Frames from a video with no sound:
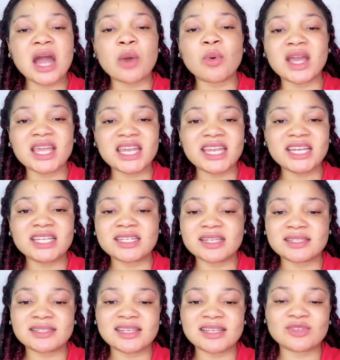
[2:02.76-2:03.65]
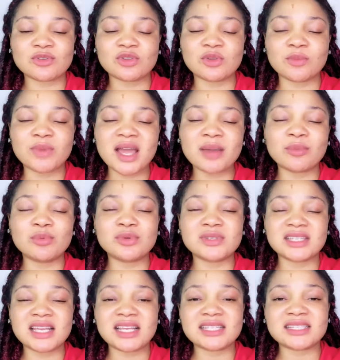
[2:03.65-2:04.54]
our intercessor. The Bible
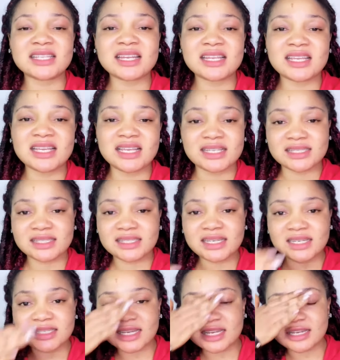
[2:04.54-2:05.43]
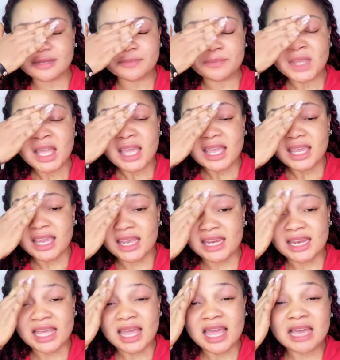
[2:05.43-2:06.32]
says that he is seated
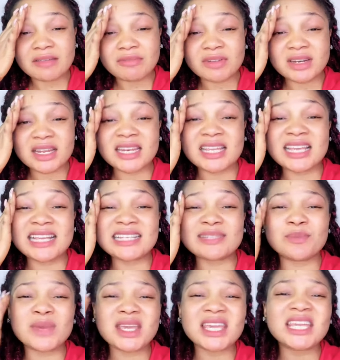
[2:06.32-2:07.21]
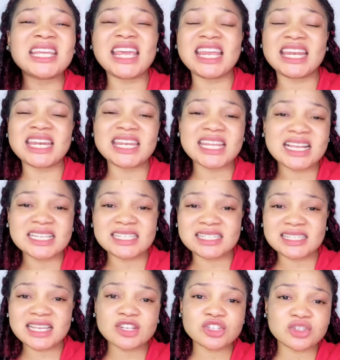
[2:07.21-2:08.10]
in heaven and he is making
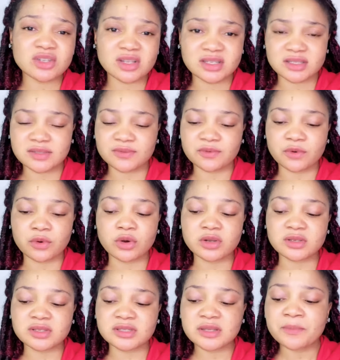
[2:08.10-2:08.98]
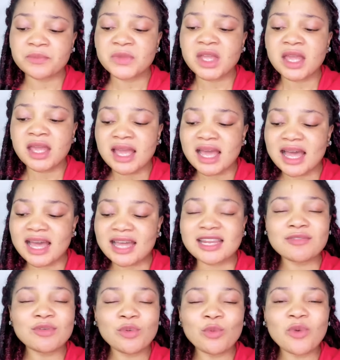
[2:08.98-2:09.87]
intercessions for us.
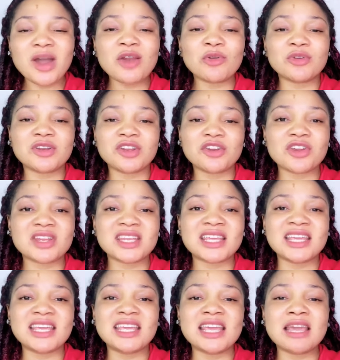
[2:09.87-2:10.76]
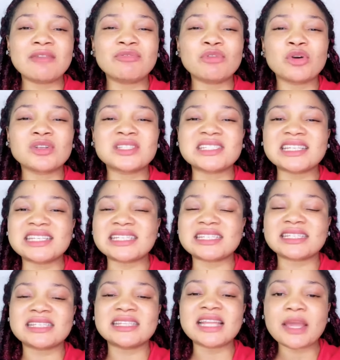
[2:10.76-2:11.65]
And even while on earth, he gave us a
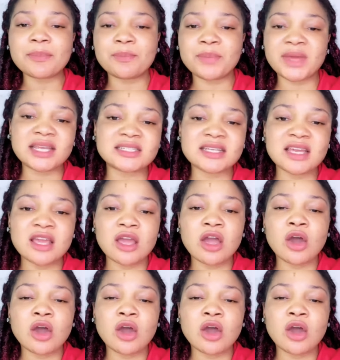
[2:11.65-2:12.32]
snippet